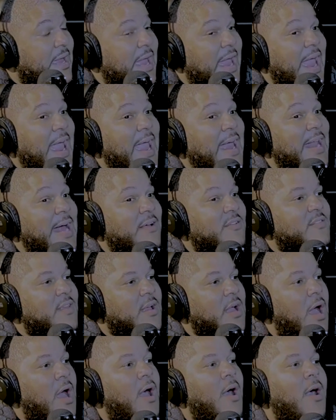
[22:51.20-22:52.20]
And I was
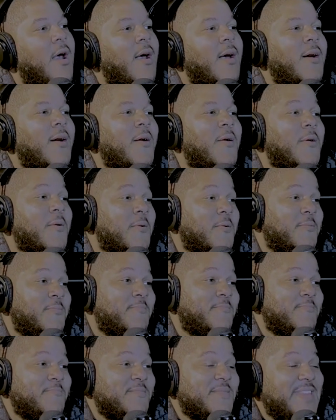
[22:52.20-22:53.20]
like, oh,
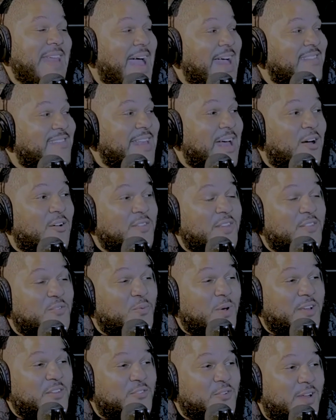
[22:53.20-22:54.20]
that's how these
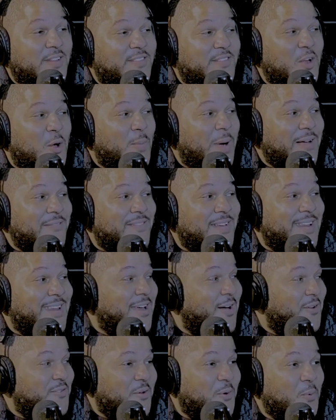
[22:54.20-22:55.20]
restaurants know my videos are